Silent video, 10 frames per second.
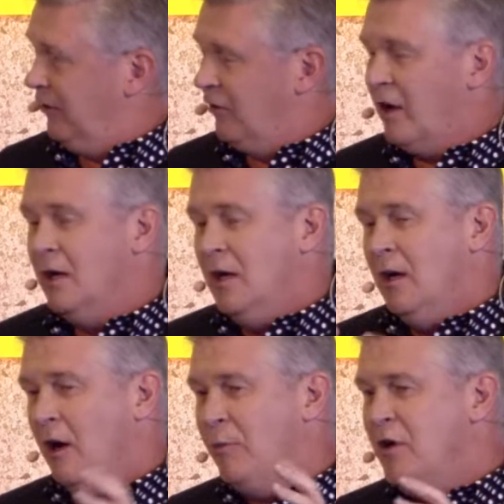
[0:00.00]
Because
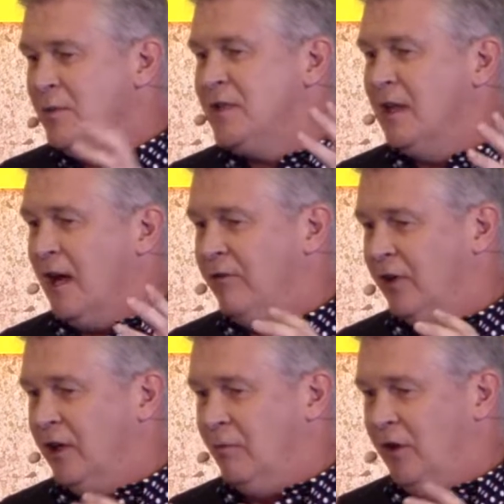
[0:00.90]
our purpose in life as
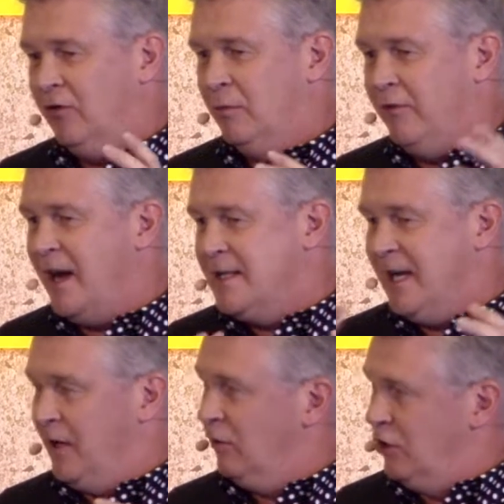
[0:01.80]
a company is to provide
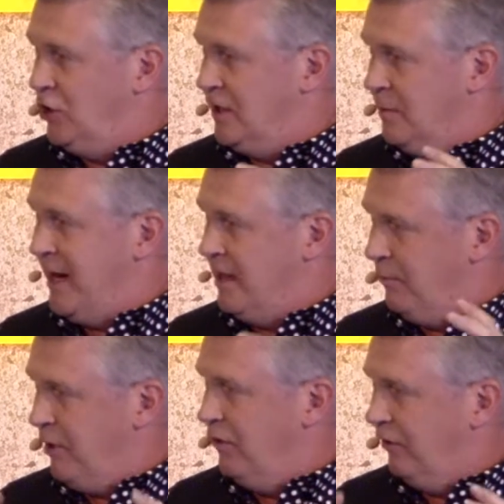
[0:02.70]
technology to make the
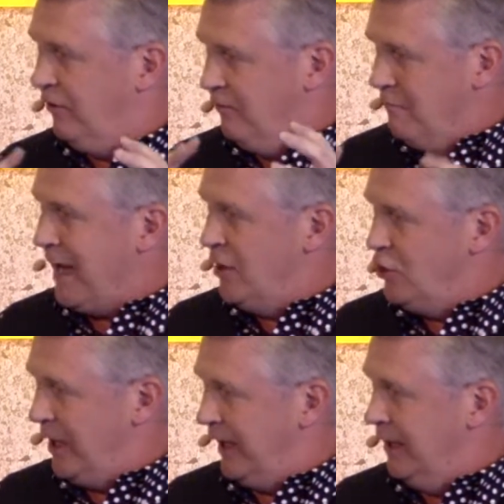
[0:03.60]
process of
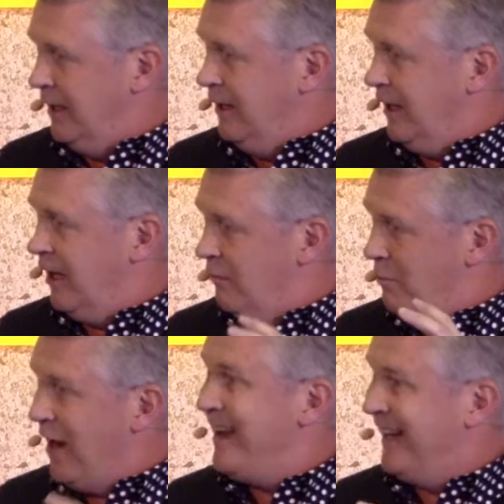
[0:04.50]
managing and
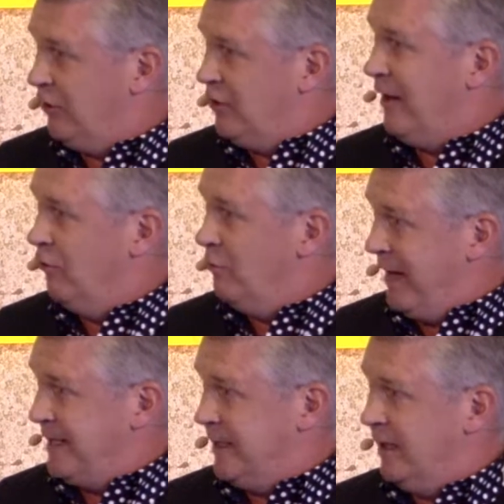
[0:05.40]
buying travel
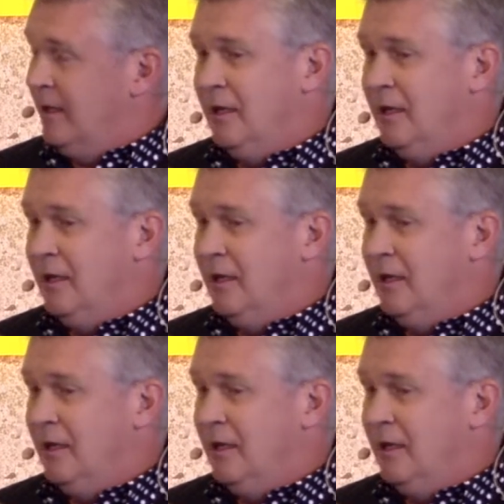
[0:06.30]
better.